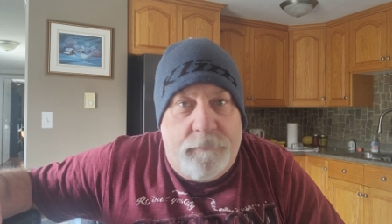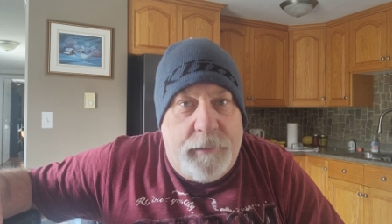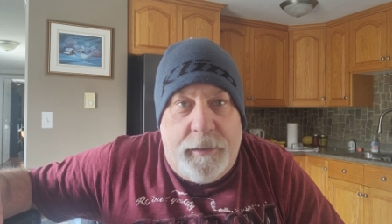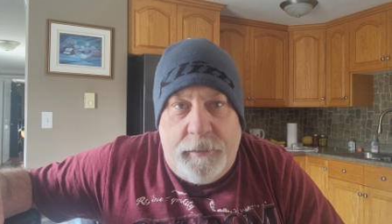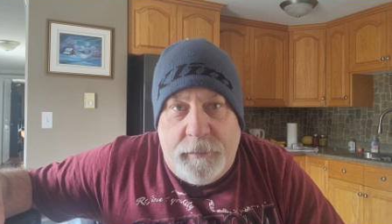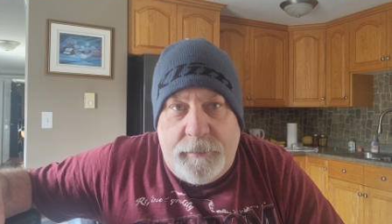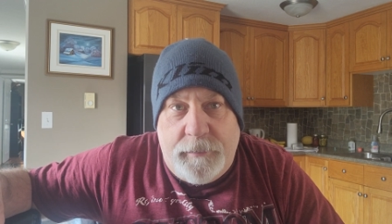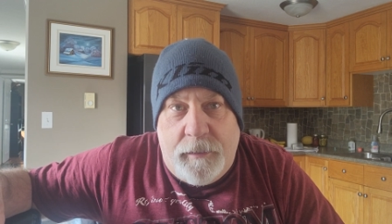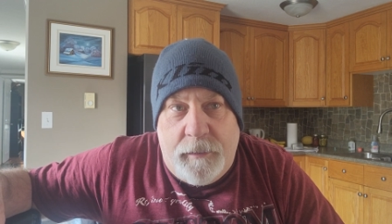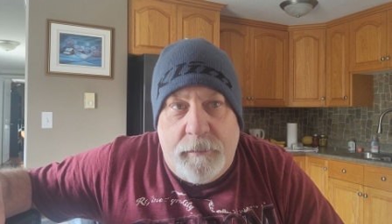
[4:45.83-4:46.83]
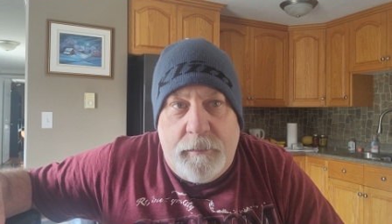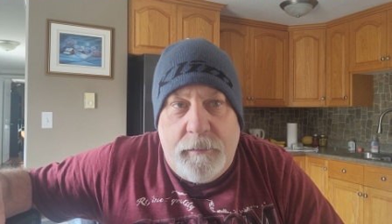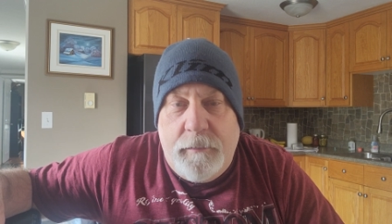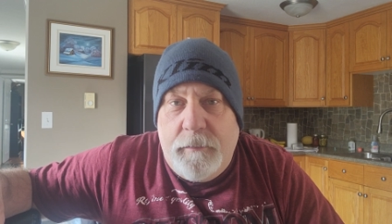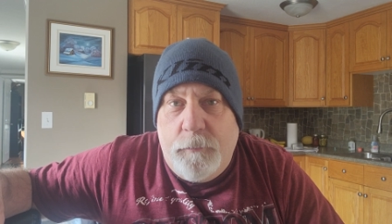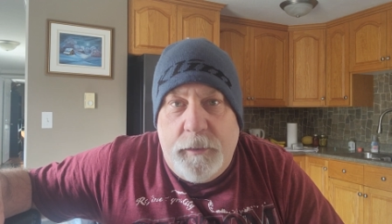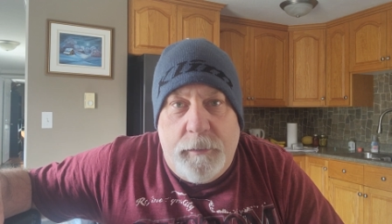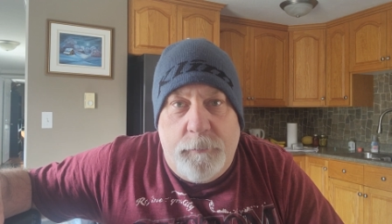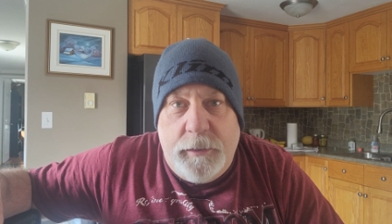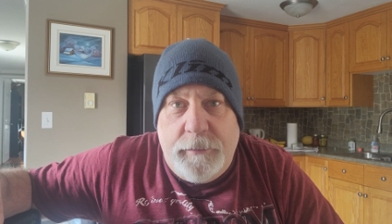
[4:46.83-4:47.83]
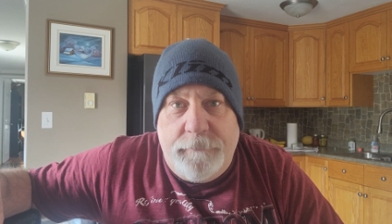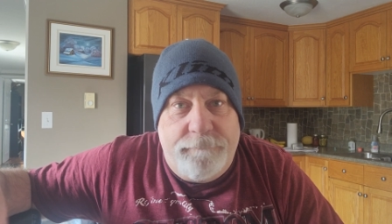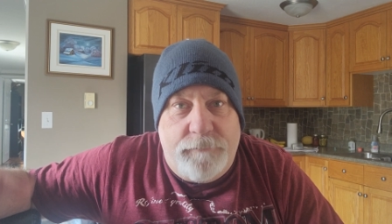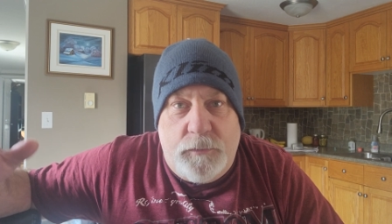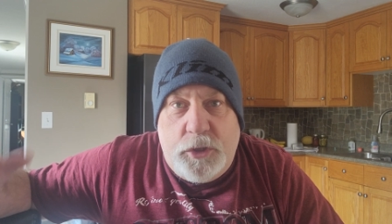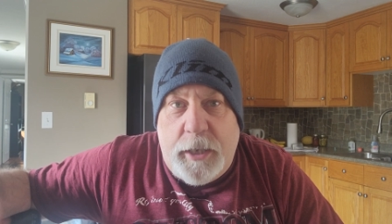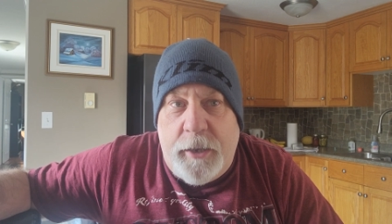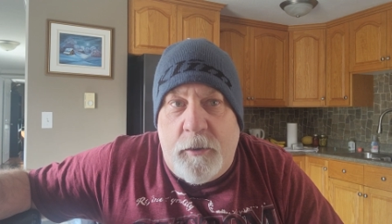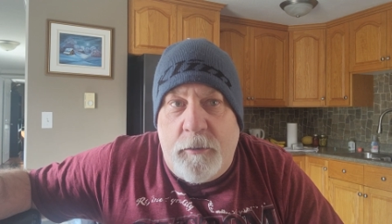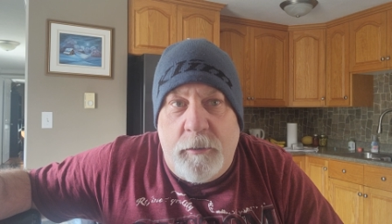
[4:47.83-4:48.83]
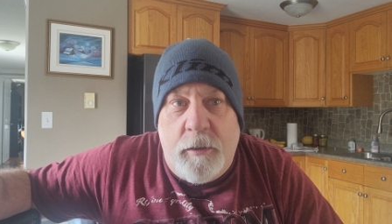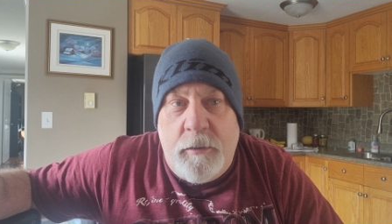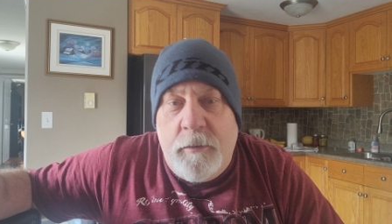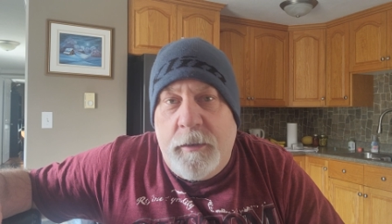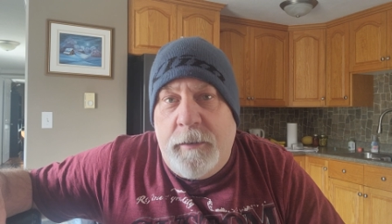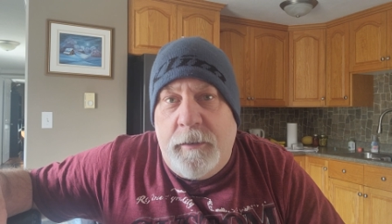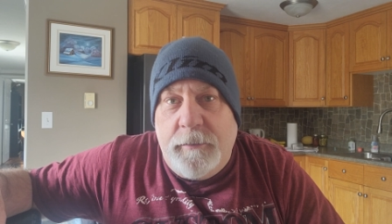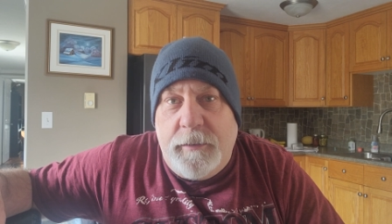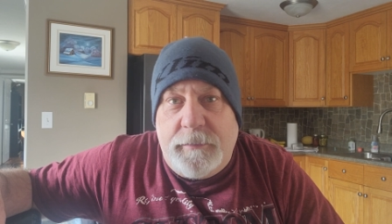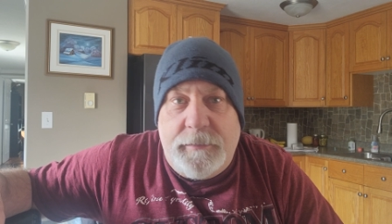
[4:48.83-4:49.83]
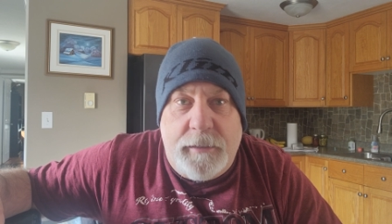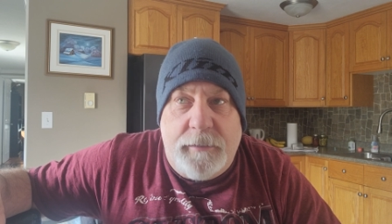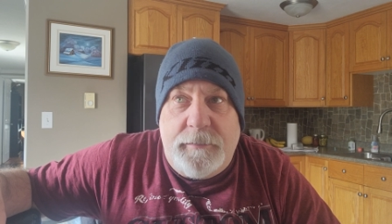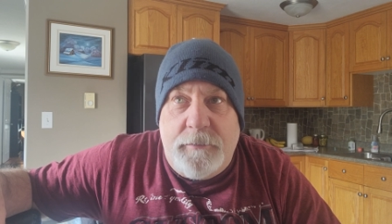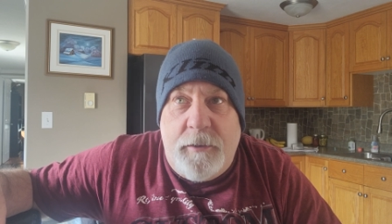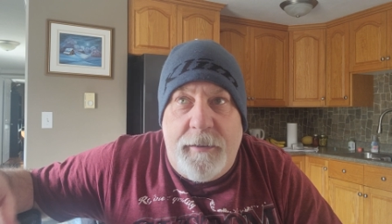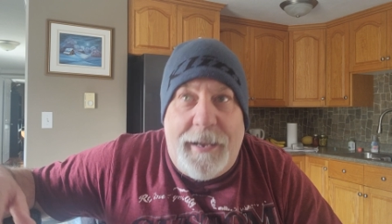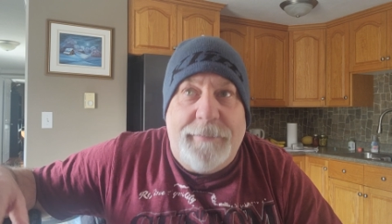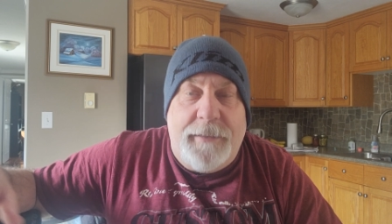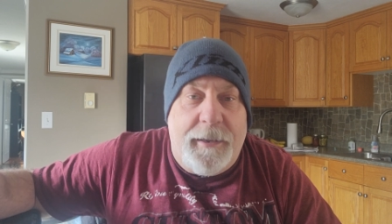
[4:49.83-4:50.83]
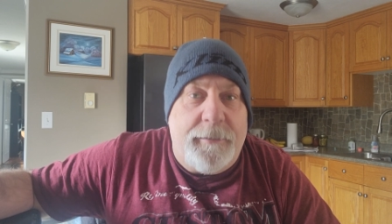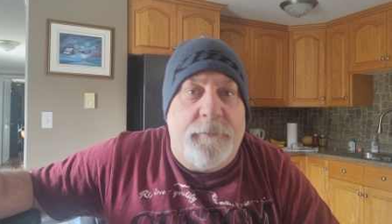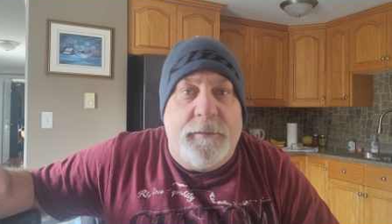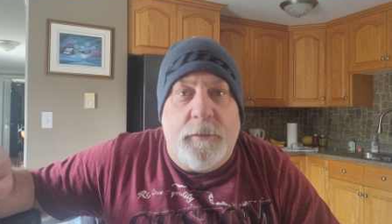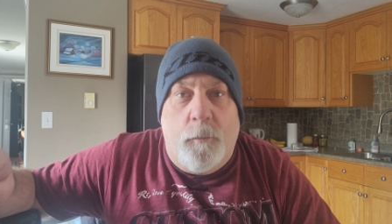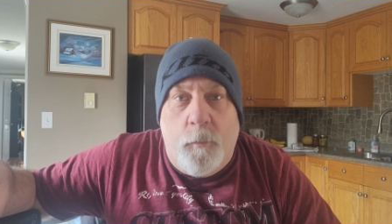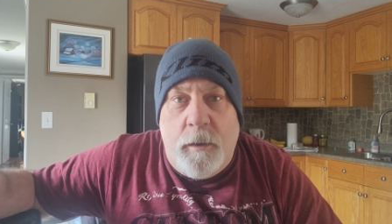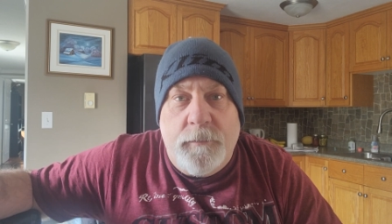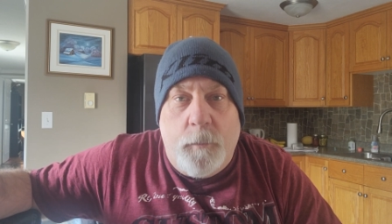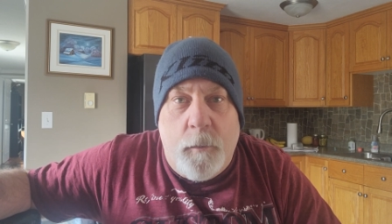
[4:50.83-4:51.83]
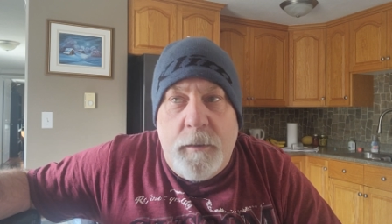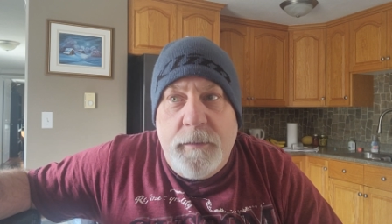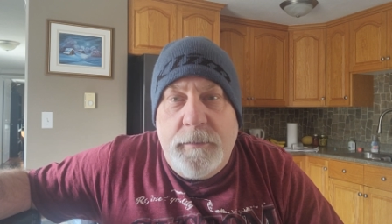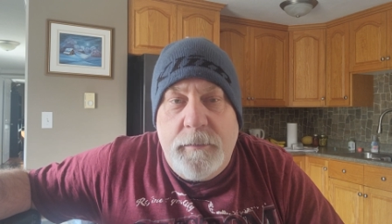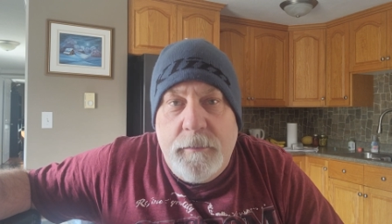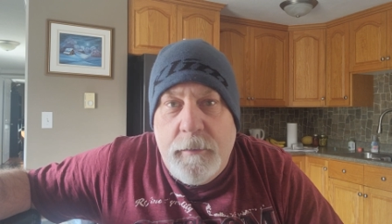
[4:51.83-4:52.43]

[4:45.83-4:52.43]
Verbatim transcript: and it's uh, we we chat all along and then it's it's not as active as it once was